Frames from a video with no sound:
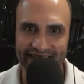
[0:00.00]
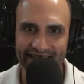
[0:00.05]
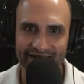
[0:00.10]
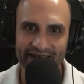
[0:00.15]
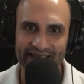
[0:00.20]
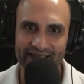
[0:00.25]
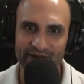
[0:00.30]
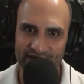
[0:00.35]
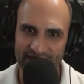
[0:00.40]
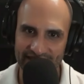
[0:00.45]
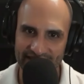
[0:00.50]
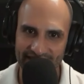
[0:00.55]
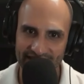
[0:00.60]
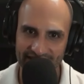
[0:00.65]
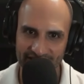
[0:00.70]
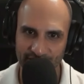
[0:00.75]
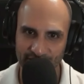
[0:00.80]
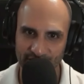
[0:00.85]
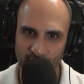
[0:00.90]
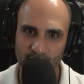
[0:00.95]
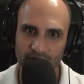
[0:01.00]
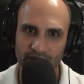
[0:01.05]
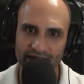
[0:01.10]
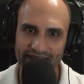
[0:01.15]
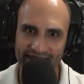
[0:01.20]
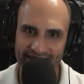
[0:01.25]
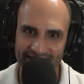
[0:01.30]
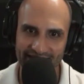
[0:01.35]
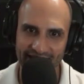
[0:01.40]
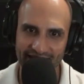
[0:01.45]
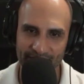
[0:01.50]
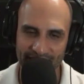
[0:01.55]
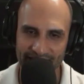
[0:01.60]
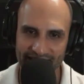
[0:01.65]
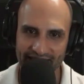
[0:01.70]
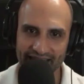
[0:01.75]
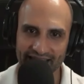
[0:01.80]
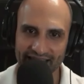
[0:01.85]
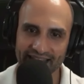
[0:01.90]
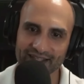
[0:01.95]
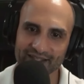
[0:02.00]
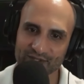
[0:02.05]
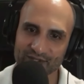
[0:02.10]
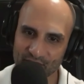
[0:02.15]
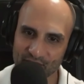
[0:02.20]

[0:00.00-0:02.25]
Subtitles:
Right. There's a sense of loneliness that my dad had.